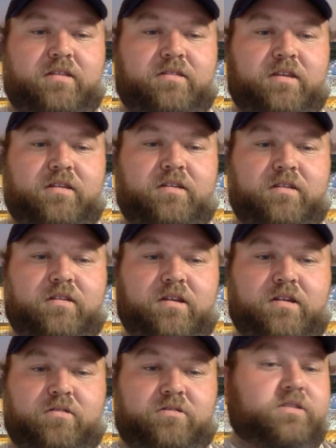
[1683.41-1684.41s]
I think.
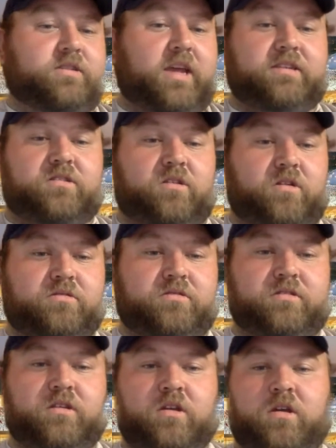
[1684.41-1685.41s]

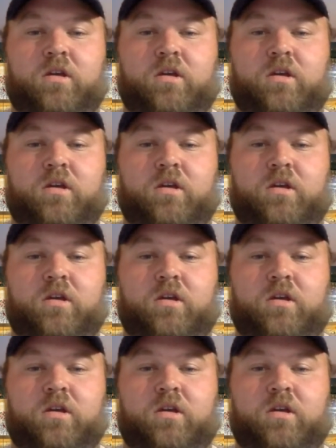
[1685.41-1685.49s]
Close.